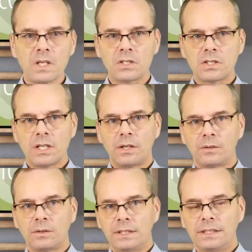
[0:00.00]
So,
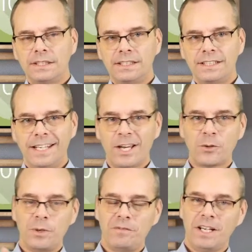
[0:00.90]
now
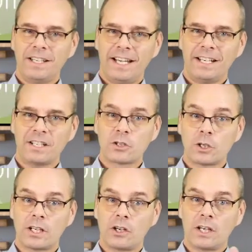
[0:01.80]
that we've done that, let's
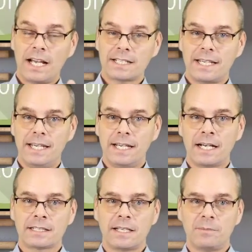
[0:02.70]
look at our last key
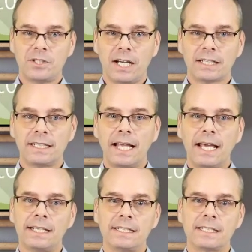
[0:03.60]
concept check, and
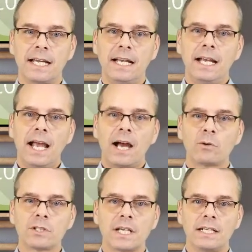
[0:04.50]
that is, how
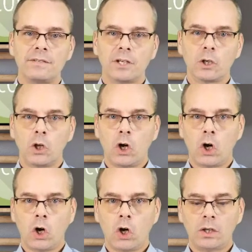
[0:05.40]
are scientific
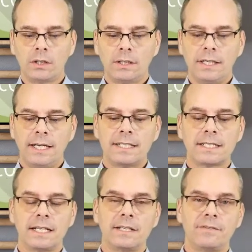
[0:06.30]
law and
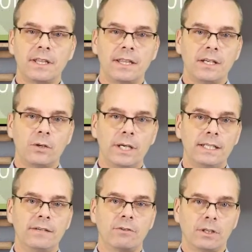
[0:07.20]
scientific theory
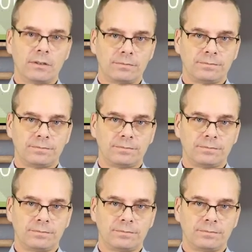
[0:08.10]
different?